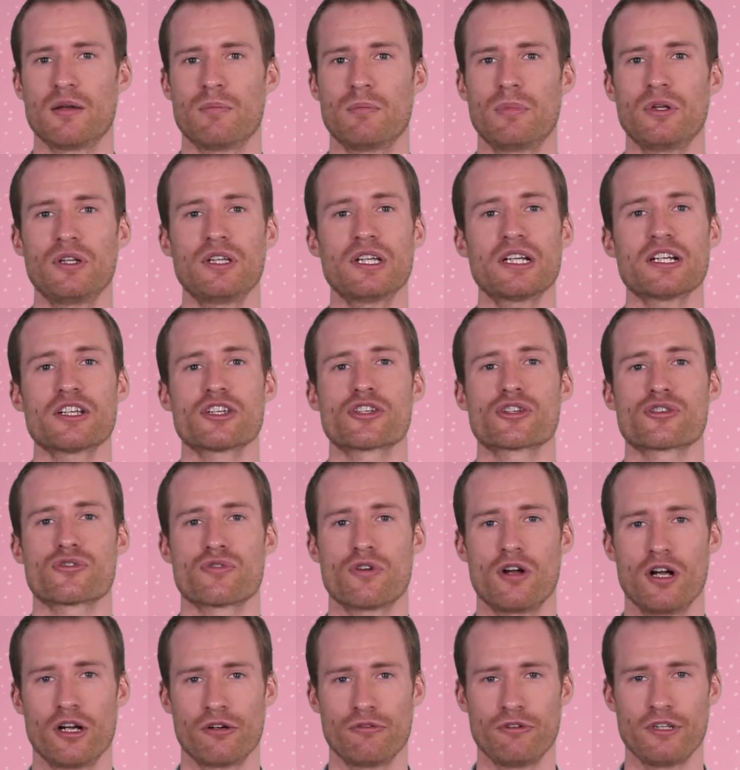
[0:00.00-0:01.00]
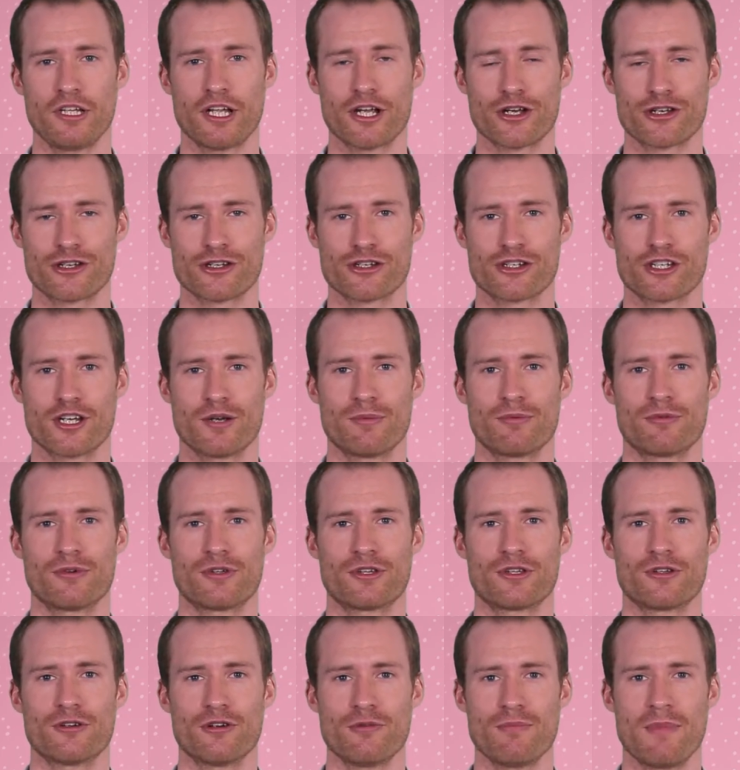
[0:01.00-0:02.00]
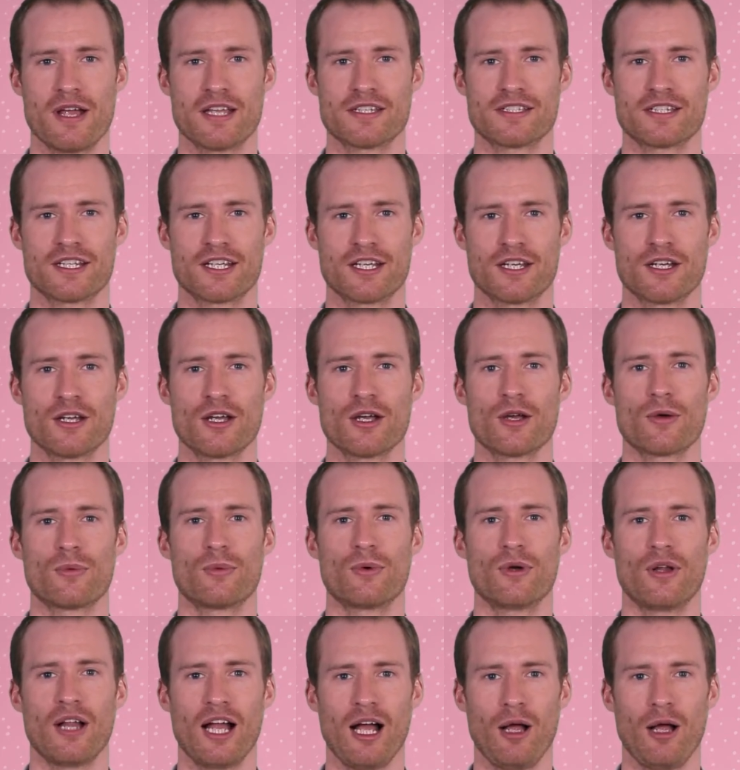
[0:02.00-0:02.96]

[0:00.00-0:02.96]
Building a strong relationship with your mentee will